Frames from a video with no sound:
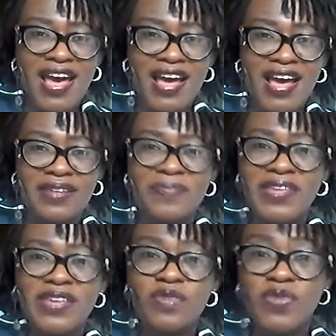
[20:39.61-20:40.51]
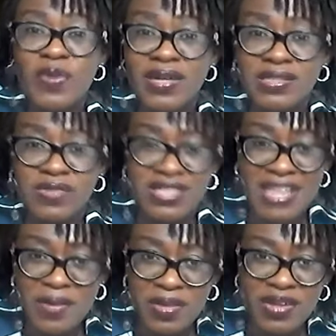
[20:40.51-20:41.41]
And thank you, viewers, for
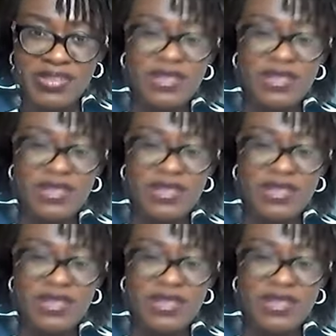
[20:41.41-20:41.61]
staying with us.